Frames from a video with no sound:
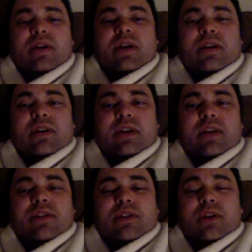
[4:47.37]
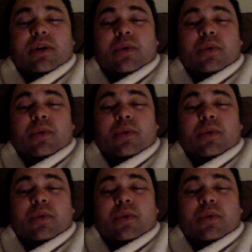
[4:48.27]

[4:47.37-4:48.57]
in like the low